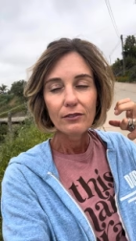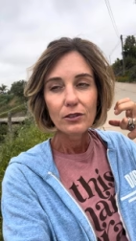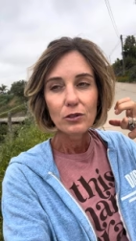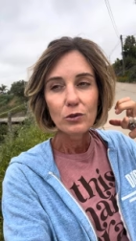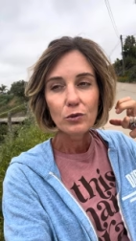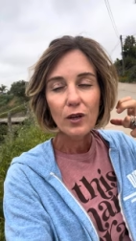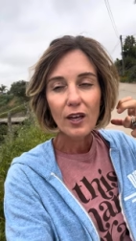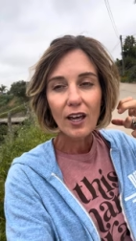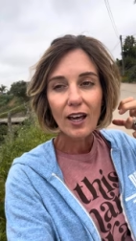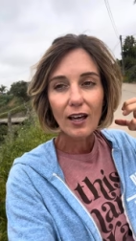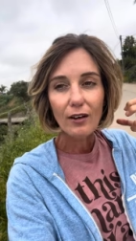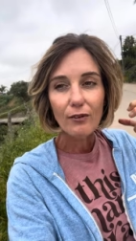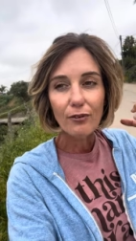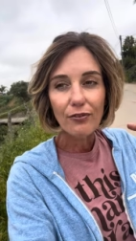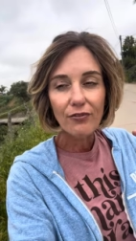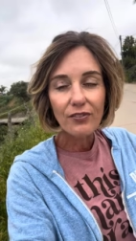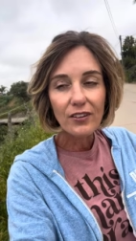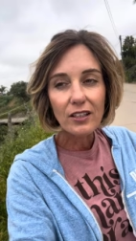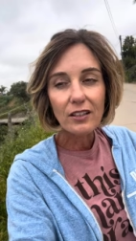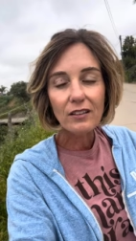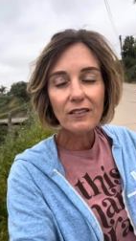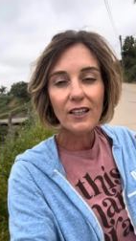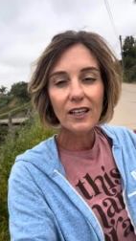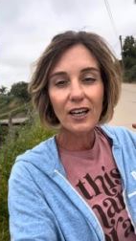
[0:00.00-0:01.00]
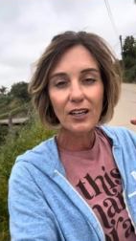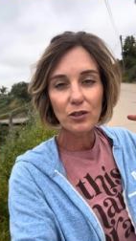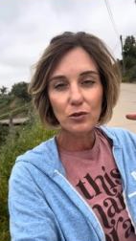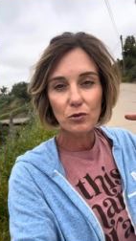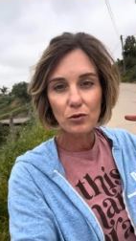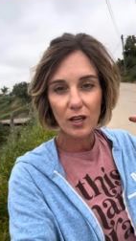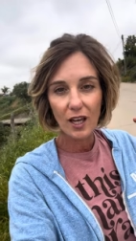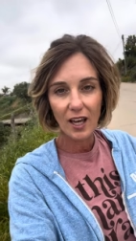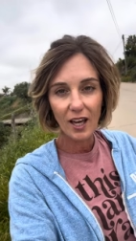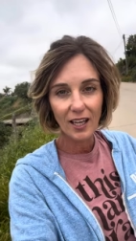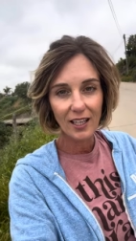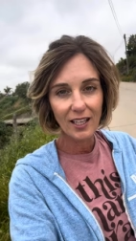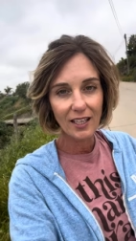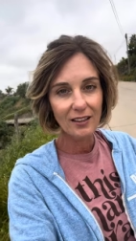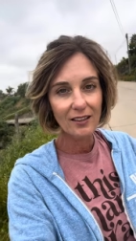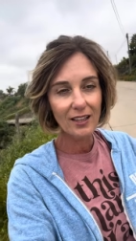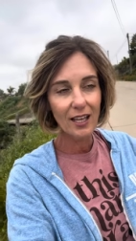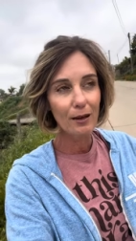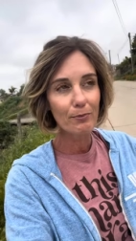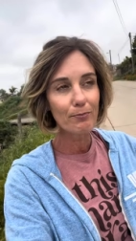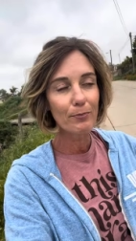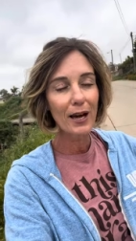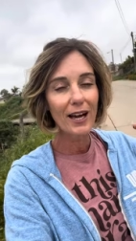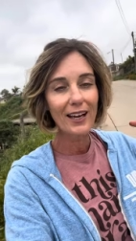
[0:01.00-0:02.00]
you can't feel it you can't get
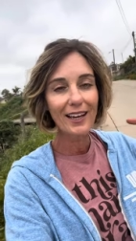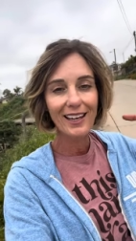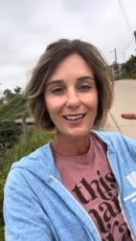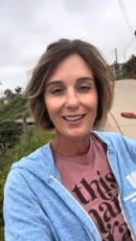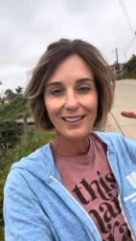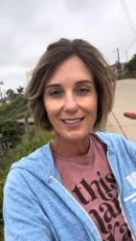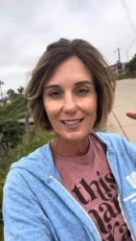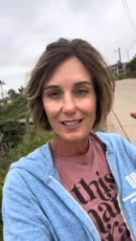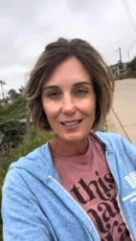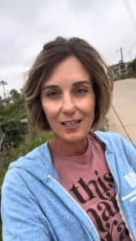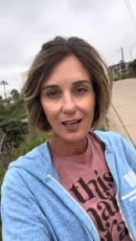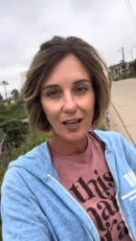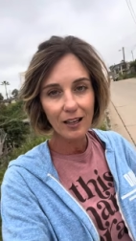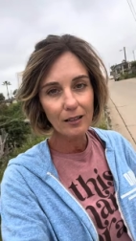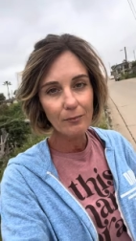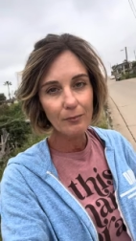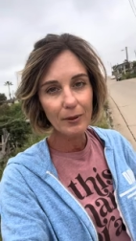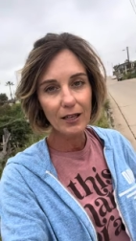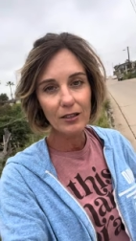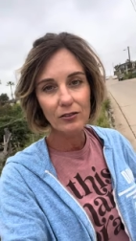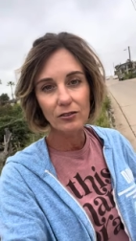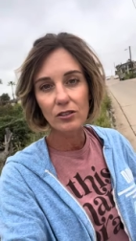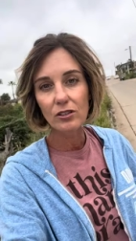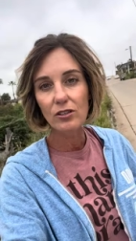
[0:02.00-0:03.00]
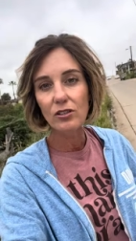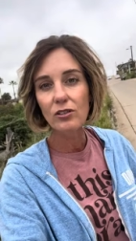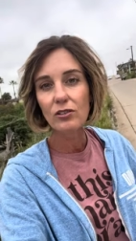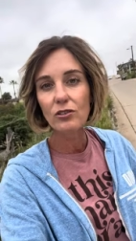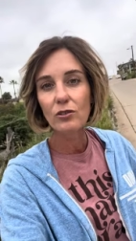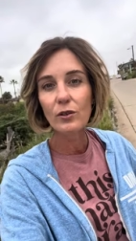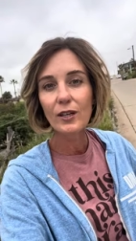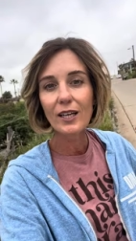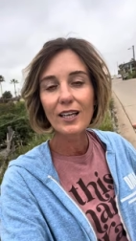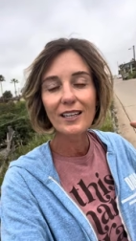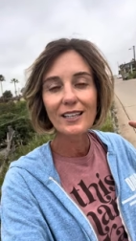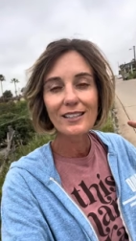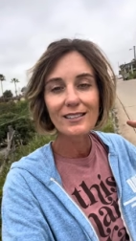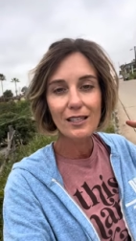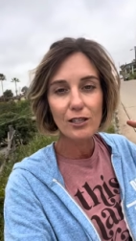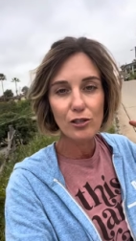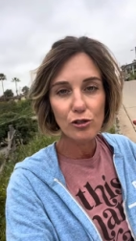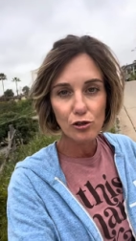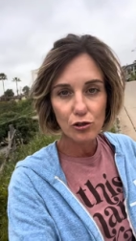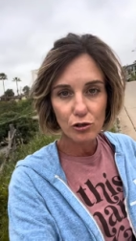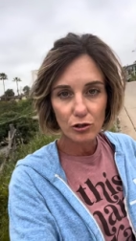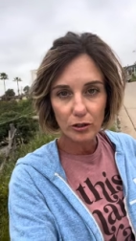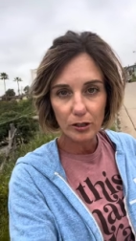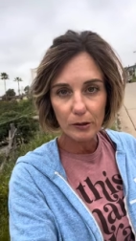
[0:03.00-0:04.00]
that back and it's not about you it is a
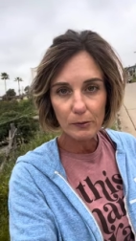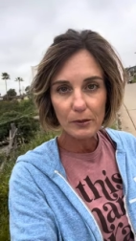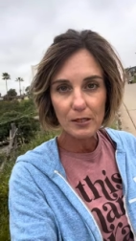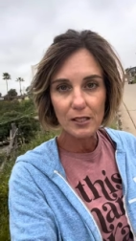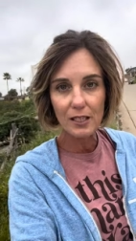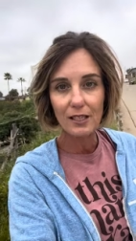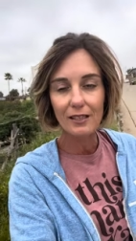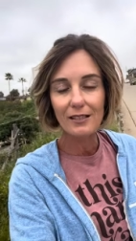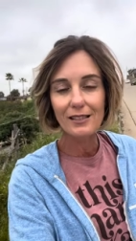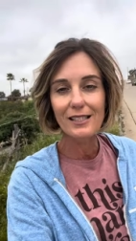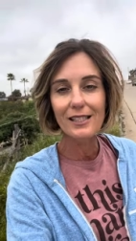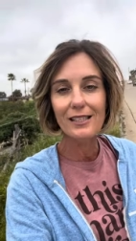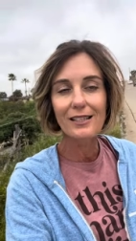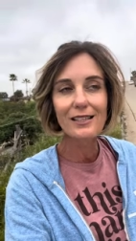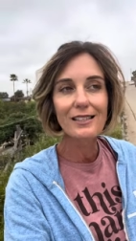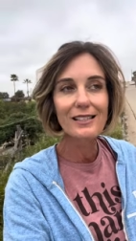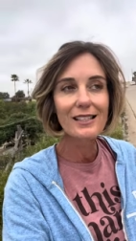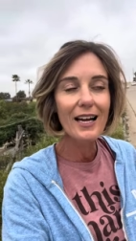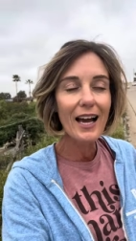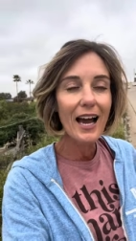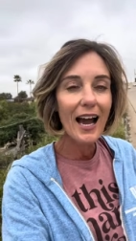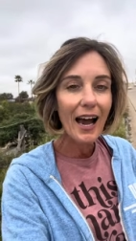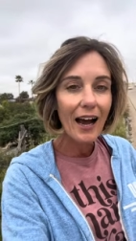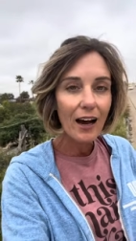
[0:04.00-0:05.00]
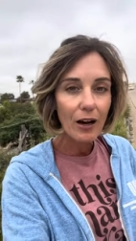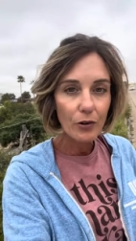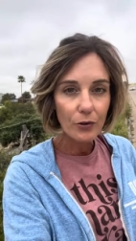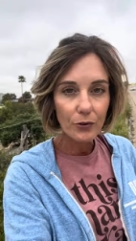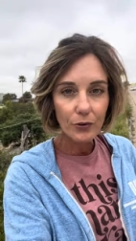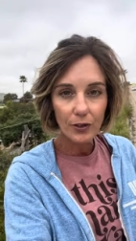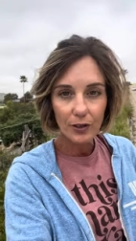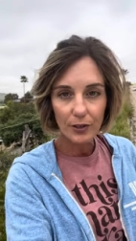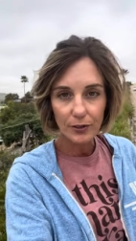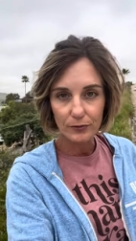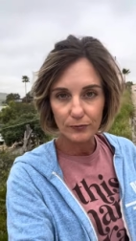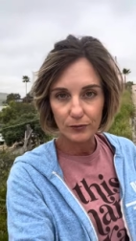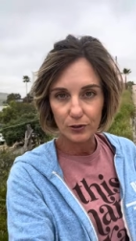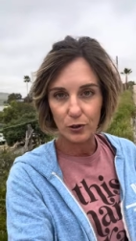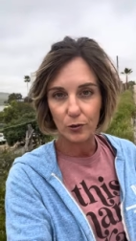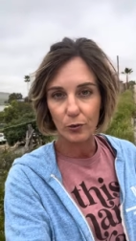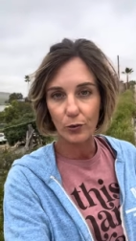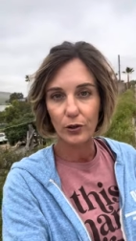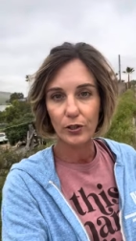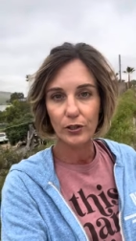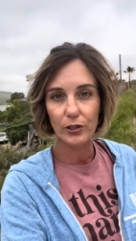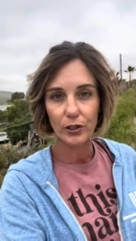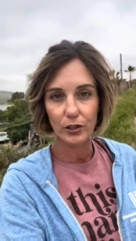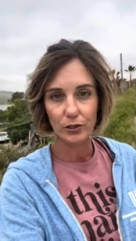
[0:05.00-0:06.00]
circumstance that is out of
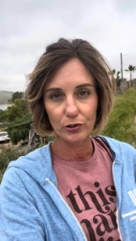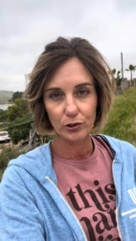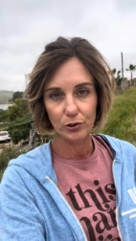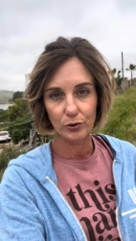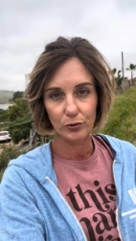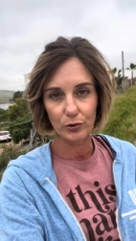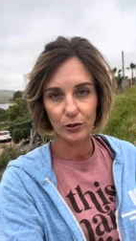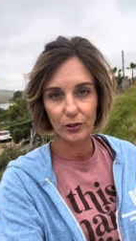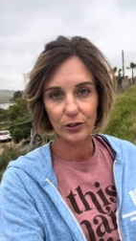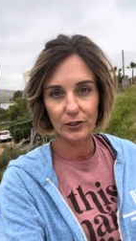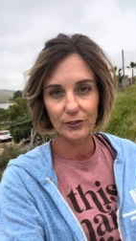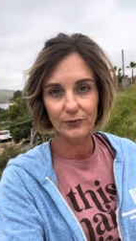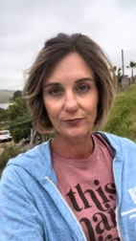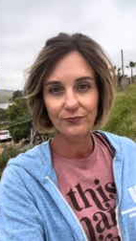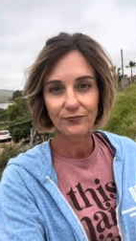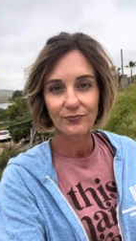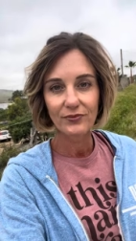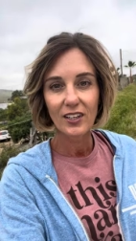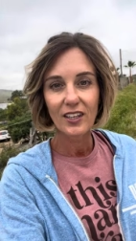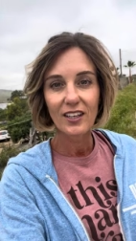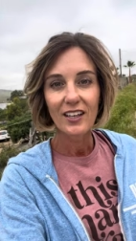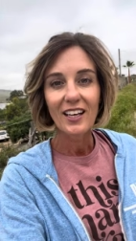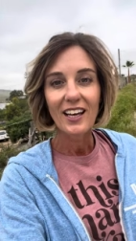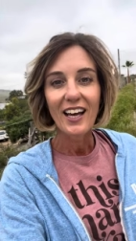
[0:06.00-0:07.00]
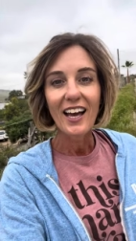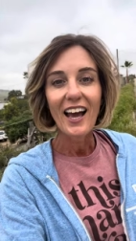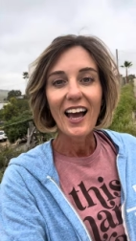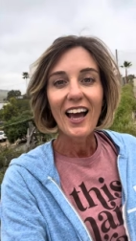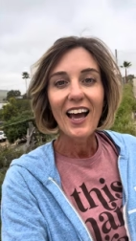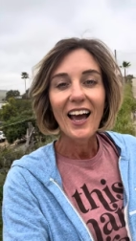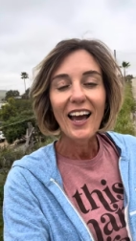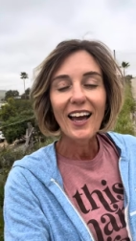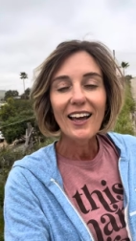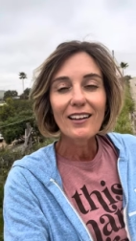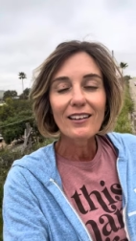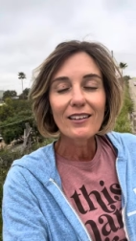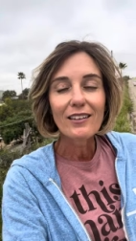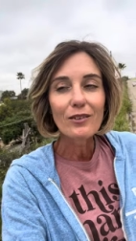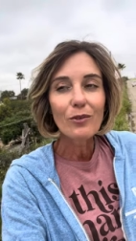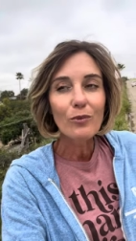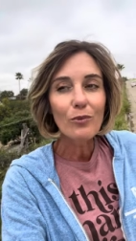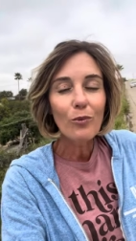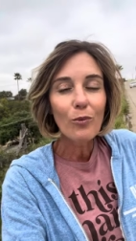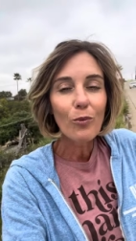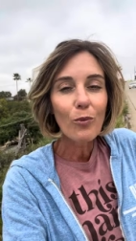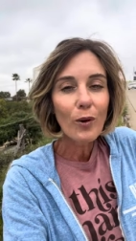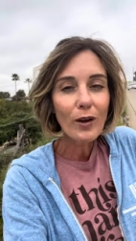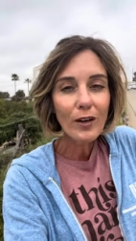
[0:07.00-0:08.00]
your control and
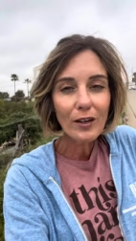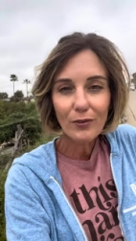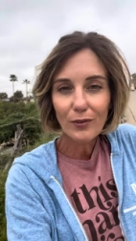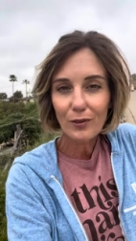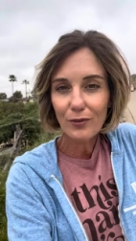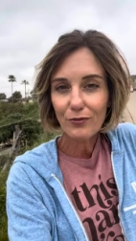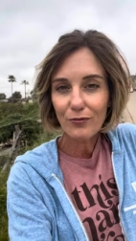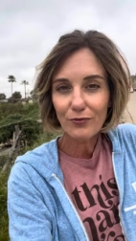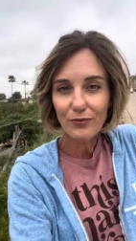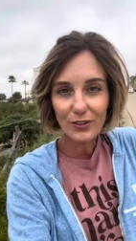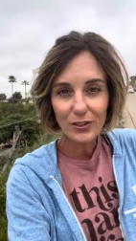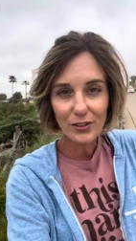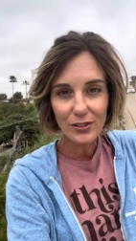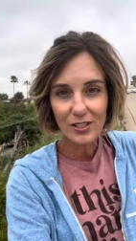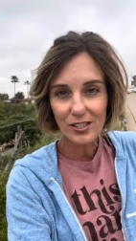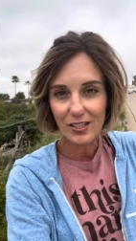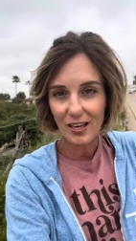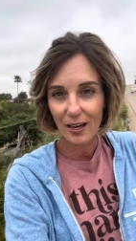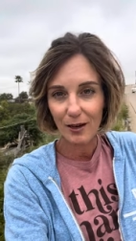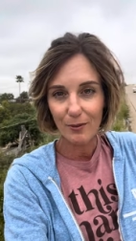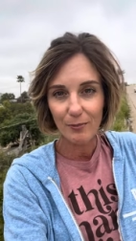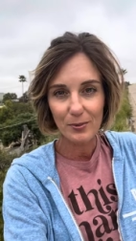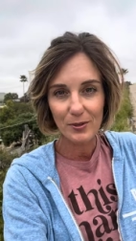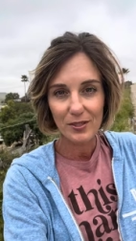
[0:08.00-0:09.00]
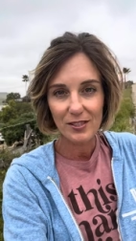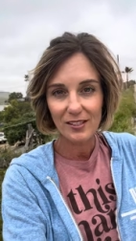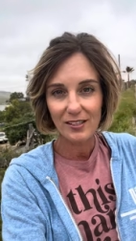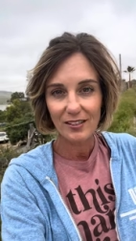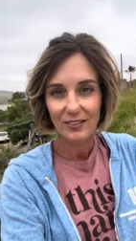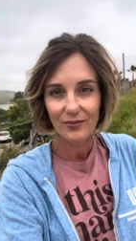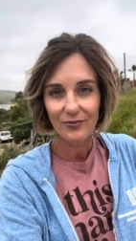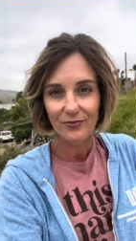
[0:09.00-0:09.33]
one of the first steps